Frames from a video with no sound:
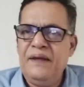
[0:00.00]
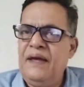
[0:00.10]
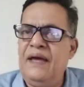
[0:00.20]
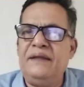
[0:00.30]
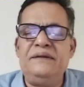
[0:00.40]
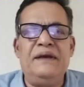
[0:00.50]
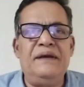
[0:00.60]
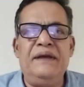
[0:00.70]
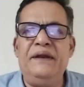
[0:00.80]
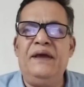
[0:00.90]
And
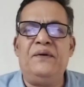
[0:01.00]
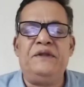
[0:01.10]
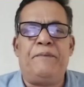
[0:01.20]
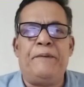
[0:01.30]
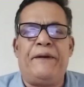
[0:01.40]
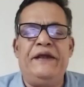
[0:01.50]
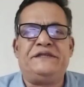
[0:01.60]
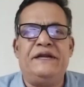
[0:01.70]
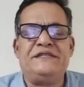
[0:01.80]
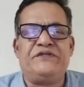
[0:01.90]
the
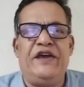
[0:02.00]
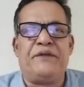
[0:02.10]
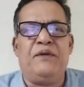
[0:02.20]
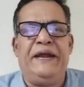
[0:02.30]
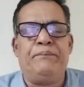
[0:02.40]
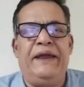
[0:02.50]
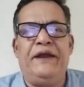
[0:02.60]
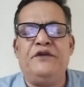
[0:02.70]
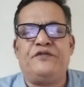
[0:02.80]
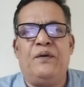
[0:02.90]
preparations were
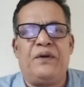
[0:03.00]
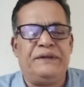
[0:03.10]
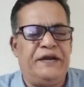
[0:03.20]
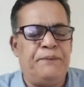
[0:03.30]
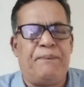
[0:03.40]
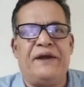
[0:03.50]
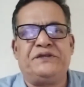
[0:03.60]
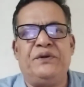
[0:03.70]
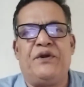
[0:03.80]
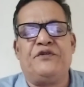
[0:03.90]
made for the
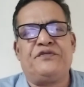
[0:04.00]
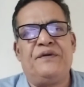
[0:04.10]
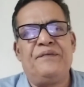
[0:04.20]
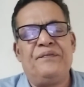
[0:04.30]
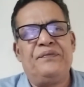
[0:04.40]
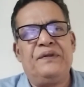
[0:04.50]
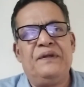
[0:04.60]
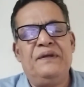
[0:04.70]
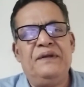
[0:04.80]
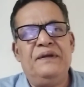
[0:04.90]
departure of
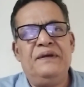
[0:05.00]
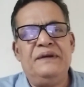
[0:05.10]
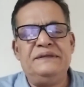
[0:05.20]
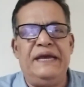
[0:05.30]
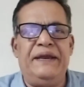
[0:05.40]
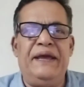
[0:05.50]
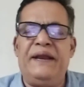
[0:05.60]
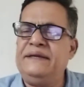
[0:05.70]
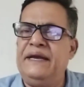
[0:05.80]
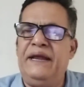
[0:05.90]
Jane
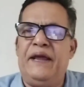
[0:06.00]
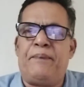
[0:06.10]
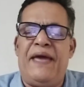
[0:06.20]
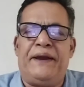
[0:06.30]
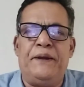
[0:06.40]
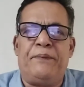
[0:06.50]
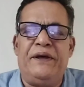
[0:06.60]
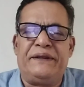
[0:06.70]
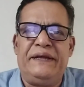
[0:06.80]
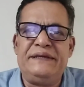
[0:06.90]
Eyre. Jane Eyre packed up
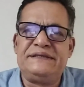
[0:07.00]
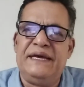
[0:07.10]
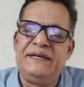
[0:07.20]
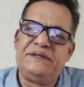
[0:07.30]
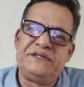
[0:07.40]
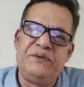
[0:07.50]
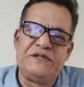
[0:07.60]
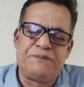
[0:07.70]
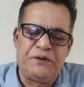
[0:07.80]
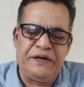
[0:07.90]
her things, and she
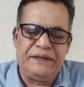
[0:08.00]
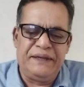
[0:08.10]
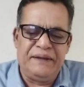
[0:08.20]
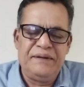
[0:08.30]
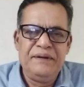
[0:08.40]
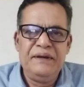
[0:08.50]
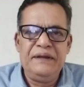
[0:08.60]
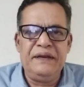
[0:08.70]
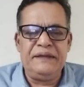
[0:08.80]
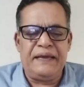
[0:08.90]
was put in
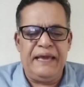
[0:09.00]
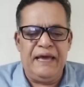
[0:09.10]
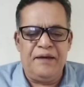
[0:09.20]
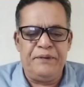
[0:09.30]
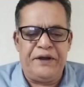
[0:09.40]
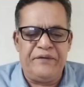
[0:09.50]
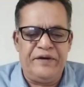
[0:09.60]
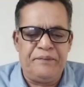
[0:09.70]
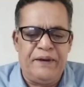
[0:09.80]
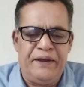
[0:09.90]
the cab
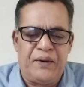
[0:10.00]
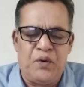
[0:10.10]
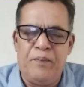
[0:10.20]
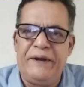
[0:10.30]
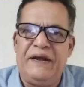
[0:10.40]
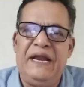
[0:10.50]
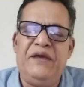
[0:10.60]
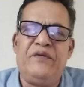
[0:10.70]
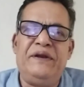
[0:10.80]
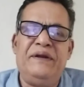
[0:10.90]
driven by Robert
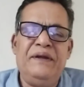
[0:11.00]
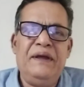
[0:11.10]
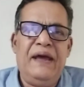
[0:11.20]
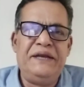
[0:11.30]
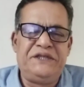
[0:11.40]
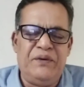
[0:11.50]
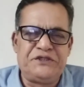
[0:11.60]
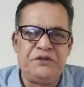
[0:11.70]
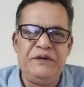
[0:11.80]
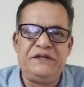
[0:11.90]
Leven, and she
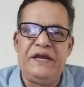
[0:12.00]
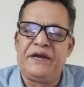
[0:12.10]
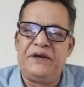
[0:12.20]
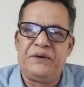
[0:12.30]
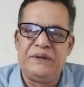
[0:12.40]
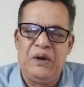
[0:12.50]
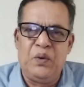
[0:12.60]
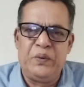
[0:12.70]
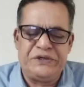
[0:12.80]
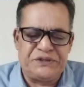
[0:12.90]
was to be taken to the
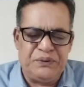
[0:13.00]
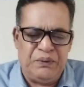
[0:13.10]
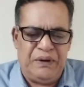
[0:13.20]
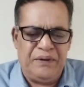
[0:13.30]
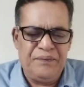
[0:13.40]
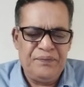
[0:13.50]
Loud School,